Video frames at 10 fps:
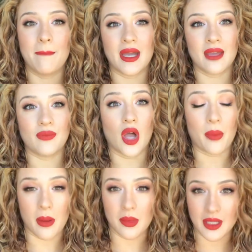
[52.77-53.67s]
but I'll
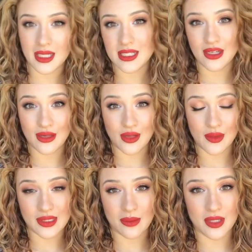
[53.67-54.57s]
probably continue to
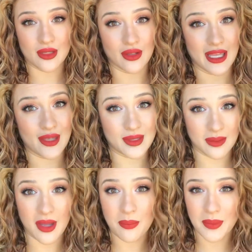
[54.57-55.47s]
use them until I use
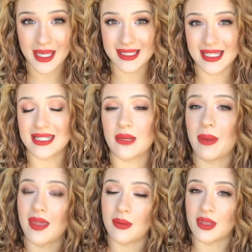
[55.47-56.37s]
them up, because I did
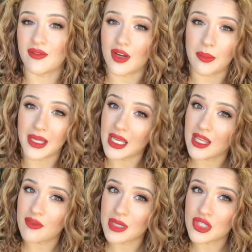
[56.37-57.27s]
buy them in the very
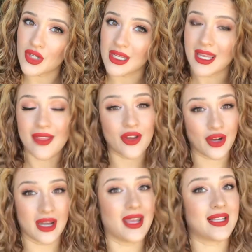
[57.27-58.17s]
beginning of my journey and they're
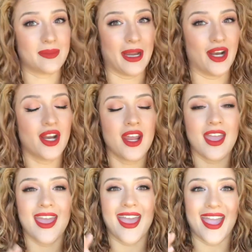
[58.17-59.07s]
gonna expire
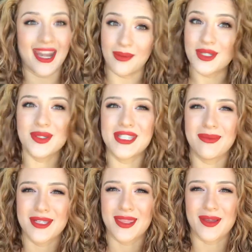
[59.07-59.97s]
and I'm too
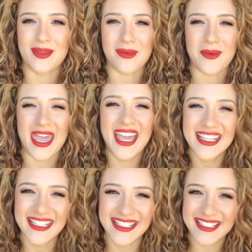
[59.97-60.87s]
cheap to throw them away.
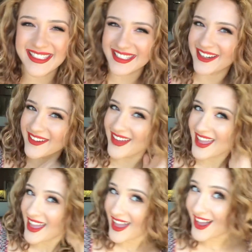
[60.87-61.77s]
So
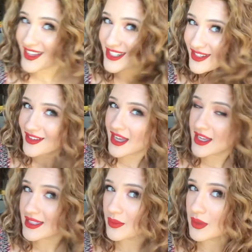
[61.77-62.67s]
I'll show you
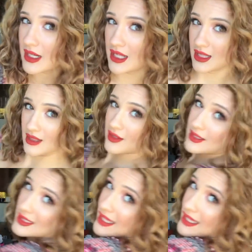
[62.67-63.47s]
guys what it looks